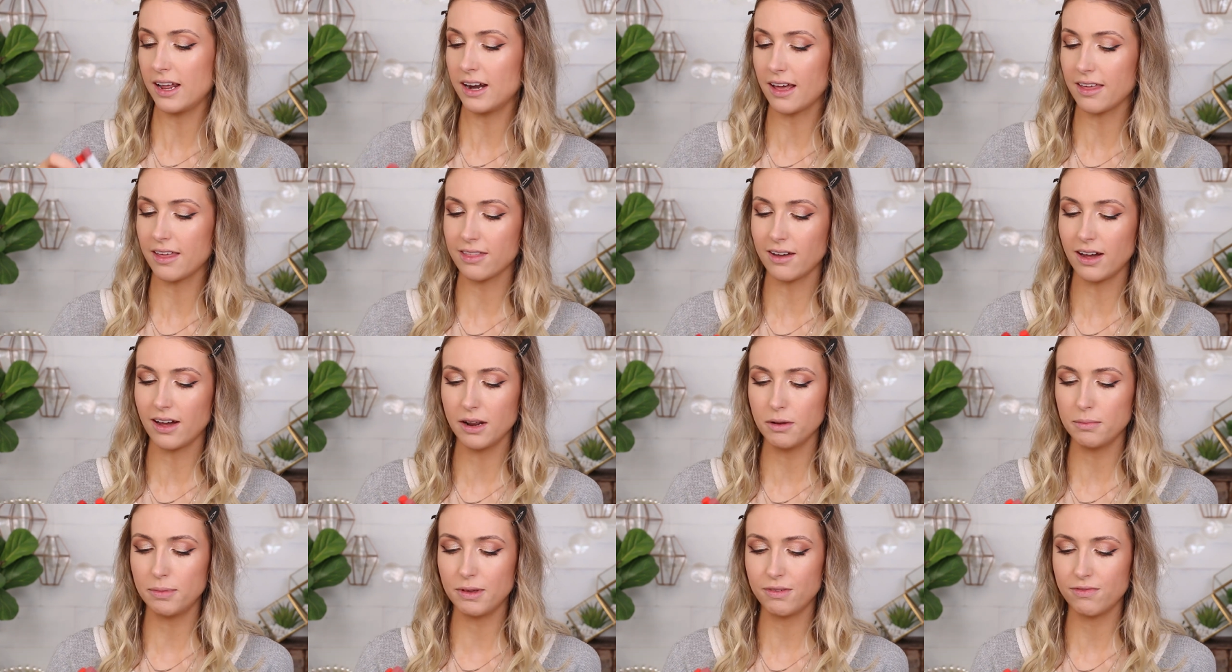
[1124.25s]
And I
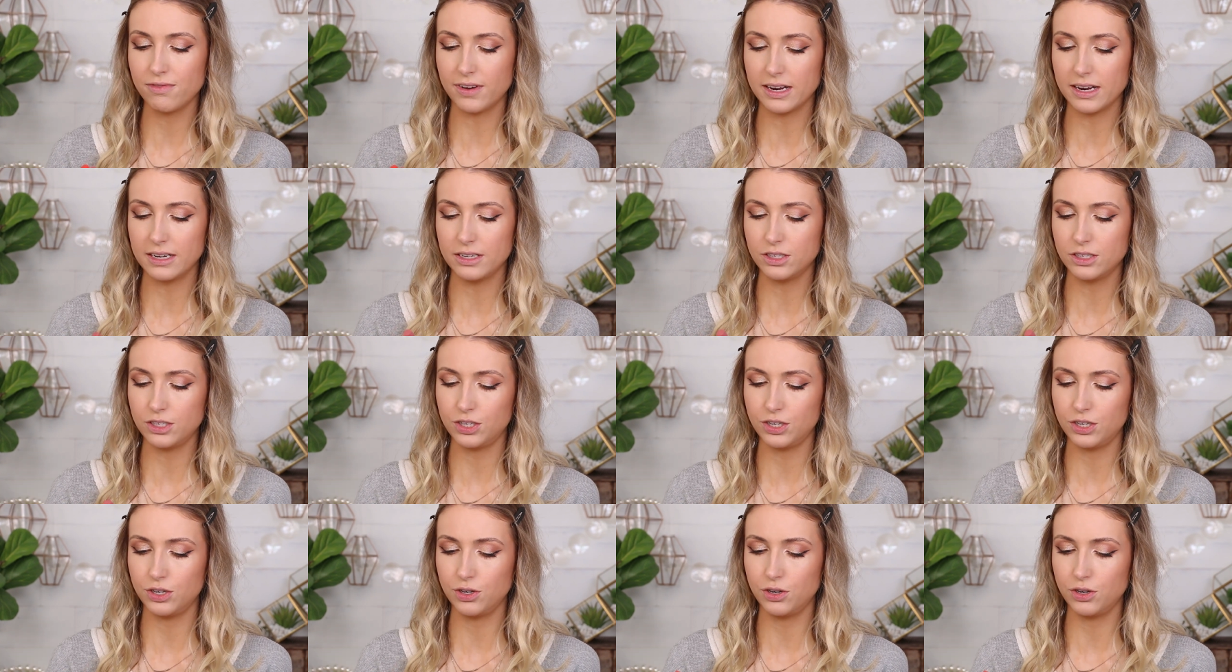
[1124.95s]
thought it'd be fun
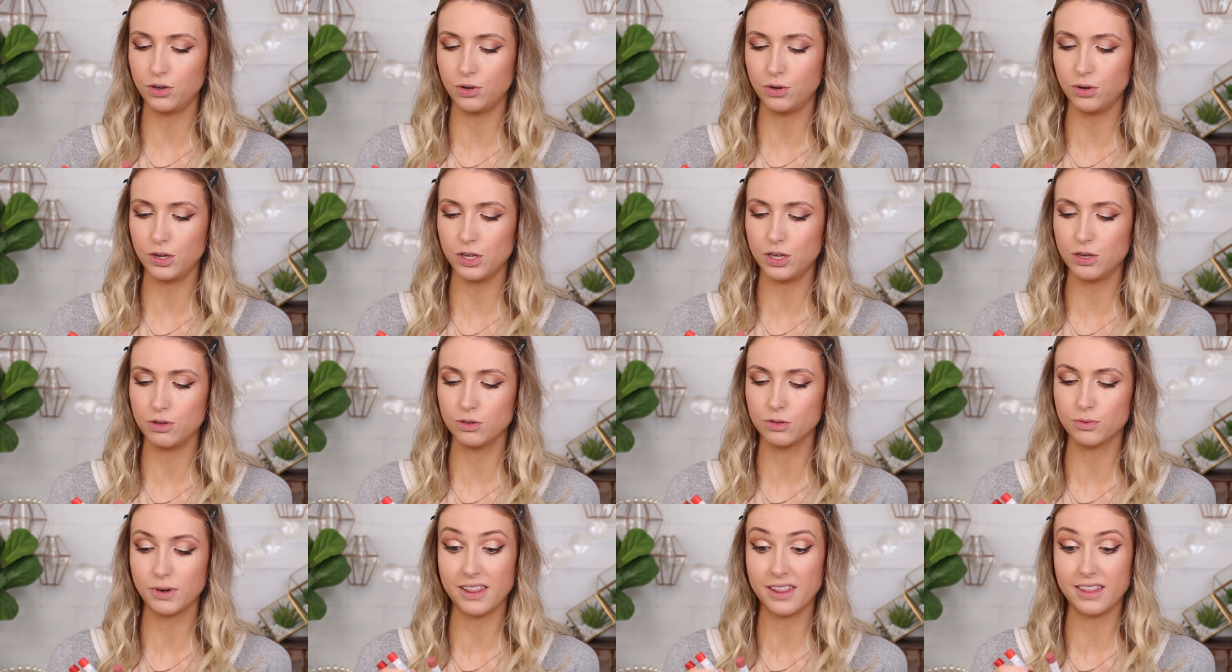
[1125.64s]
to
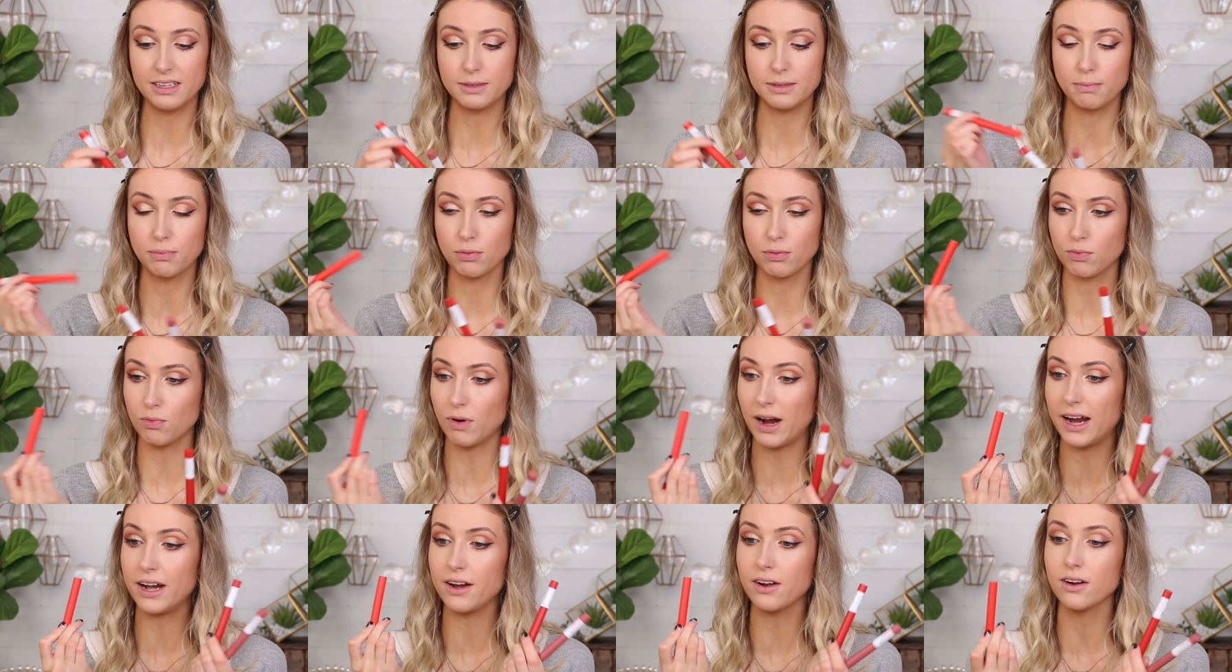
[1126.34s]
use one of these
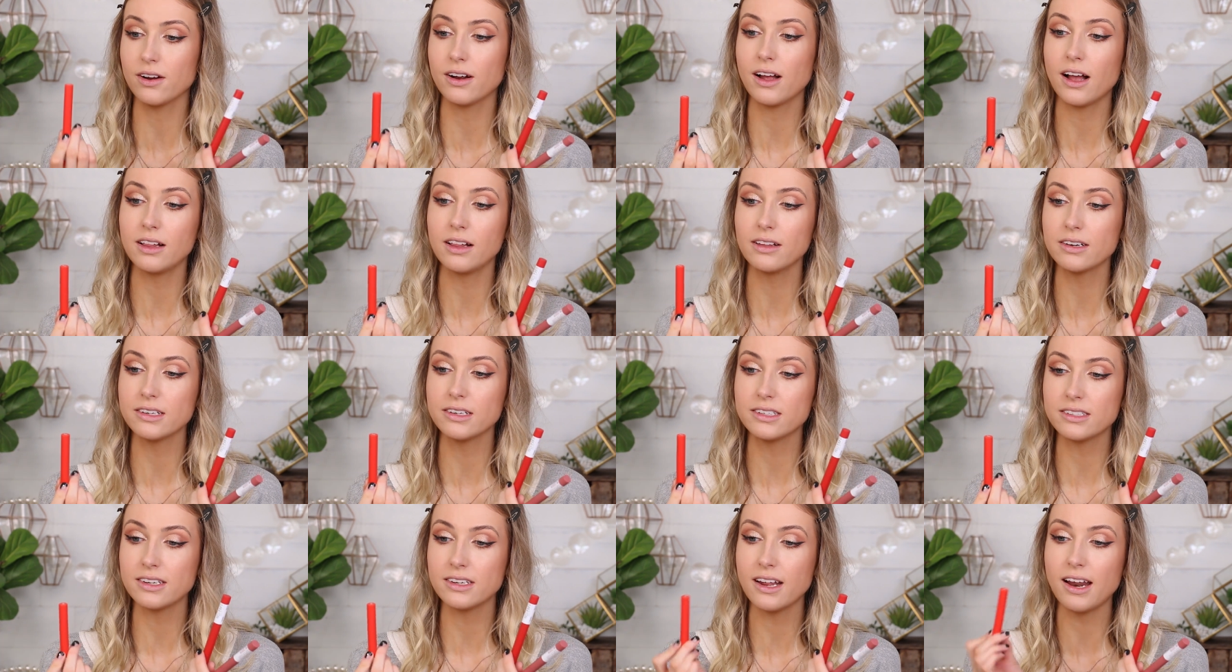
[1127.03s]
brighter
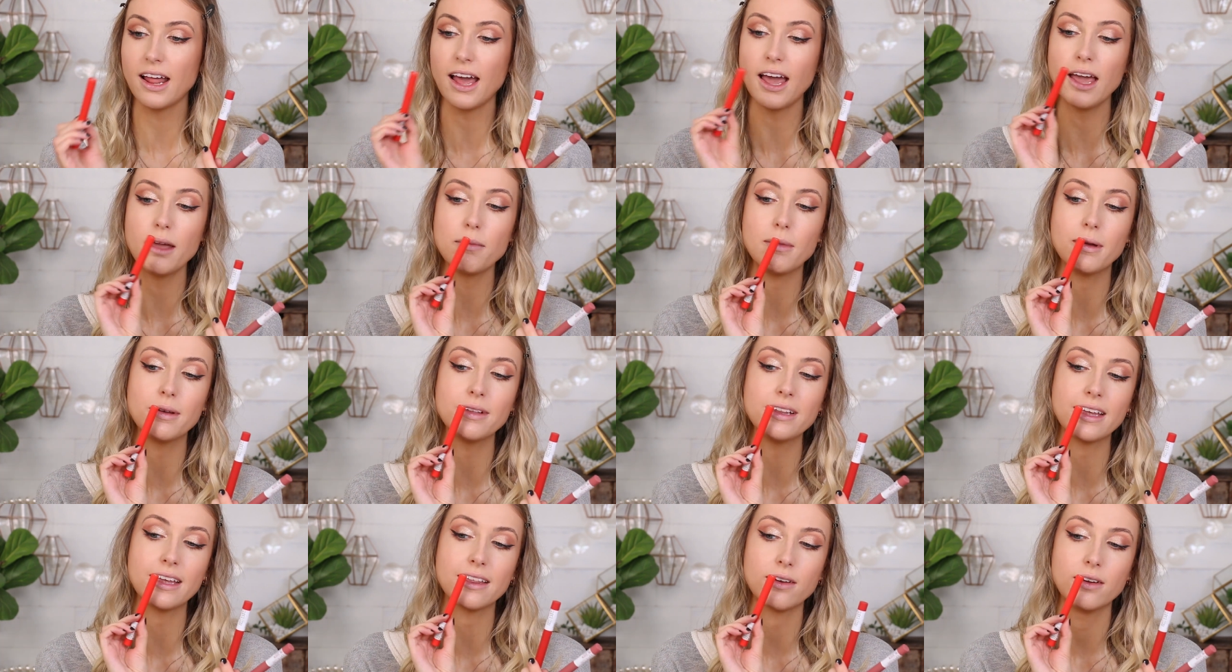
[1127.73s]
colors today.
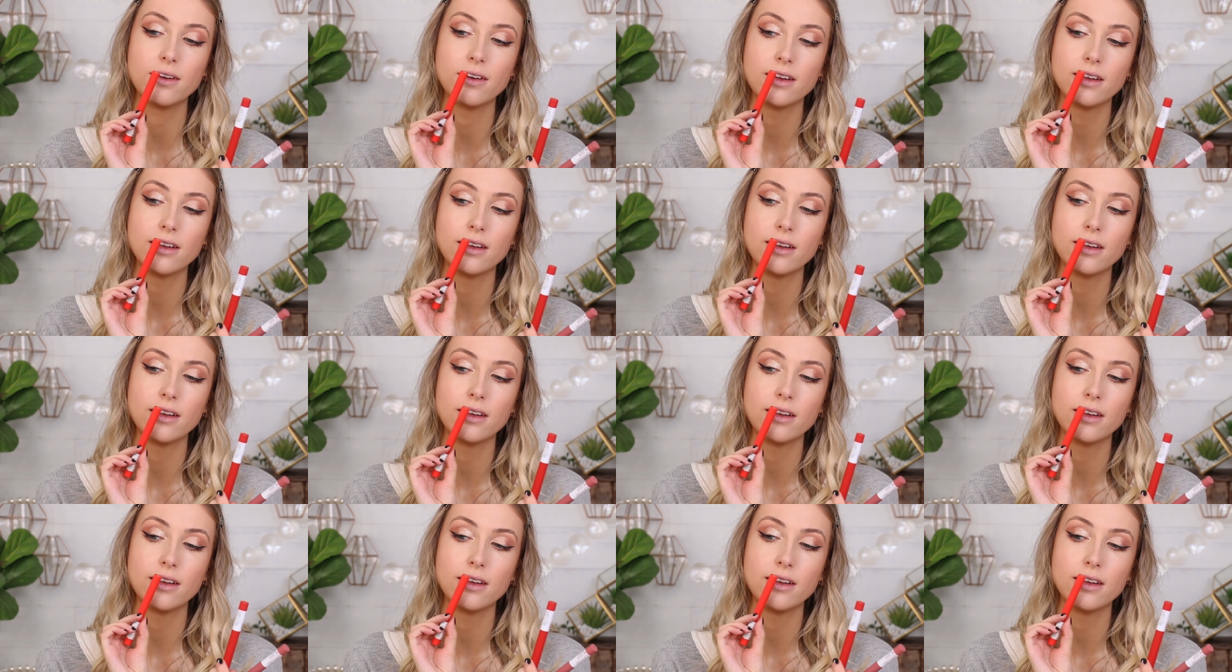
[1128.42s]
Maybe like,